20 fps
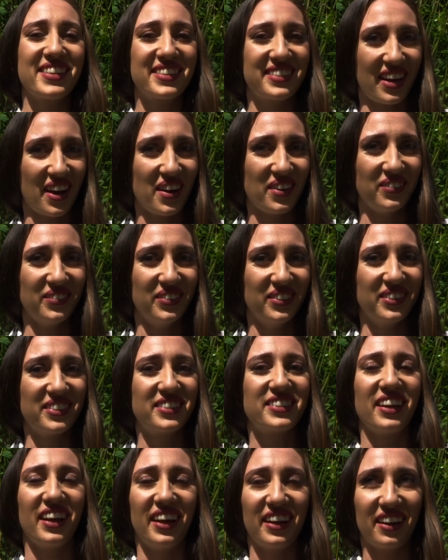so
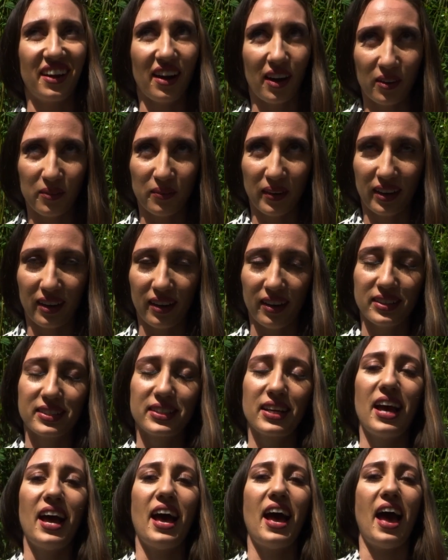much, like oh my god.
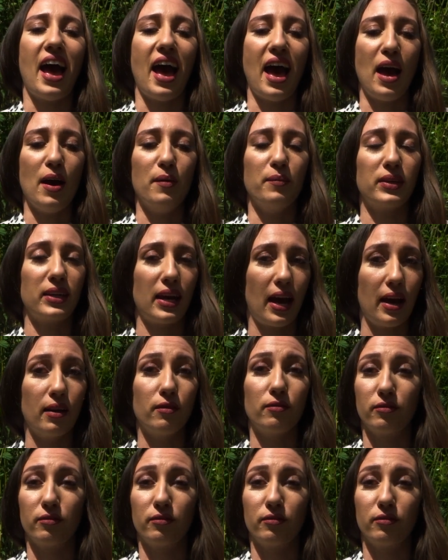Yeah,